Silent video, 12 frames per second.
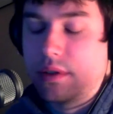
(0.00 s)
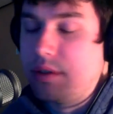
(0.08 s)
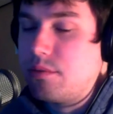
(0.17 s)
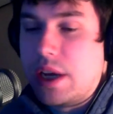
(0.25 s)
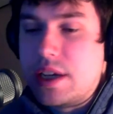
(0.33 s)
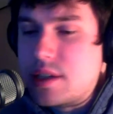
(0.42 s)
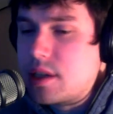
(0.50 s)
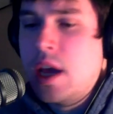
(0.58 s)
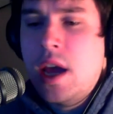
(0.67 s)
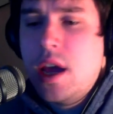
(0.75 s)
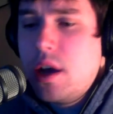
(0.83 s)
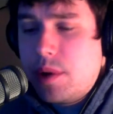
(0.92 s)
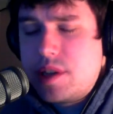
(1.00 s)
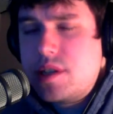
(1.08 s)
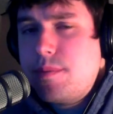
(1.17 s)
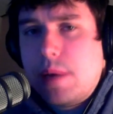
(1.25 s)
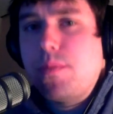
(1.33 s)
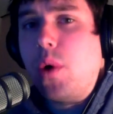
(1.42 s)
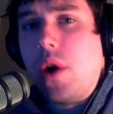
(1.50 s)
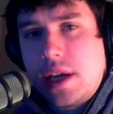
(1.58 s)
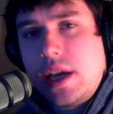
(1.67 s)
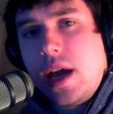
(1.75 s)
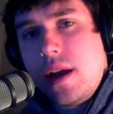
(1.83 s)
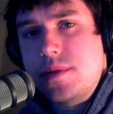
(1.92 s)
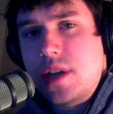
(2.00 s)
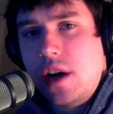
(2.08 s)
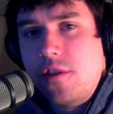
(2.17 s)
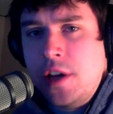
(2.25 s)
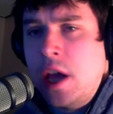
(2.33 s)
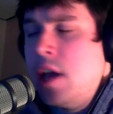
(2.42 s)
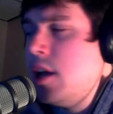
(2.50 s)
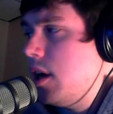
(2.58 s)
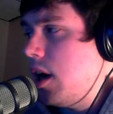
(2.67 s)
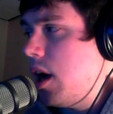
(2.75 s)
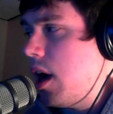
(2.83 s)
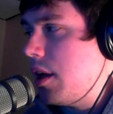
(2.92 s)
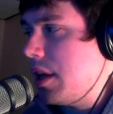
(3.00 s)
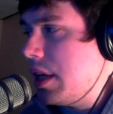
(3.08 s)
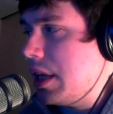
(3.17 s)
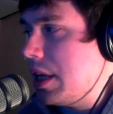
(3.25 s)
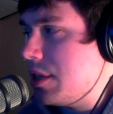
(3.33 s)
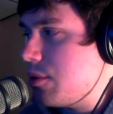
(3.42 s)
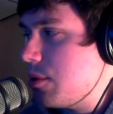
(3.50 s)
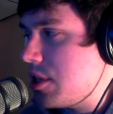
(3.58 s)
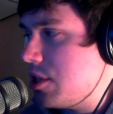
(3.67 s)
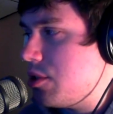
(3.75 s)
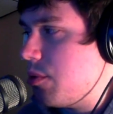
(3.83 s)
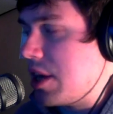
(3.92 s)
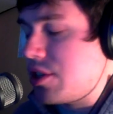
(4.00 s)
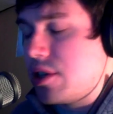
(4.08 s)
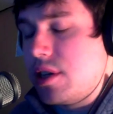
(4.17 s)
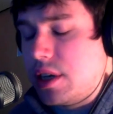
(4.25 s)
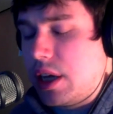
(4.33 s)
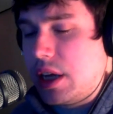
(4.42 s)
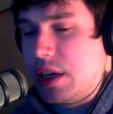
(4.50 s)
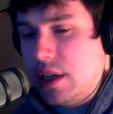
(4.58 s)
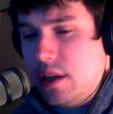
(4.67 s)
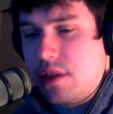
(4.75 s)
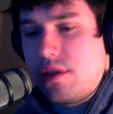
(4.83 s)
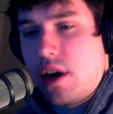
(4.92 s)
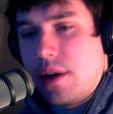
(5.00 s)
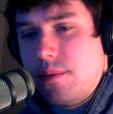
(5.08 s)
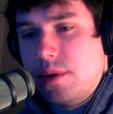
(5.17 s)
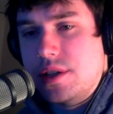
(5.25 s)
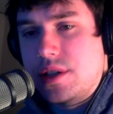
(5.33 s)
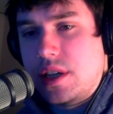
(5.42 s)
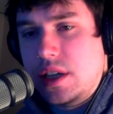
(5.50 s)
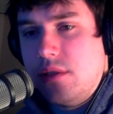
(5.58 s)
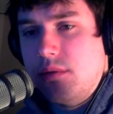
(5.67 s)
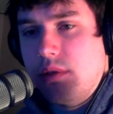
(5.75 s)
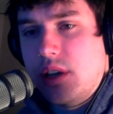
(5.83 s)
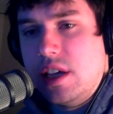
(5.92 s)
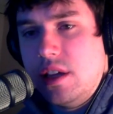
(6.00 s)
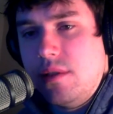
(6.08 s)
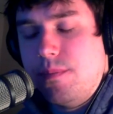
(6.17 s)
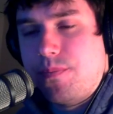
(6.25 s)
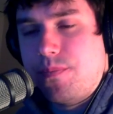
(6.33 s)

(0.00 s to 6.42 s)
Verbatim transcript: Wings, Wings, a big boy. He got himself uh, into a situation, and and he thought it was he he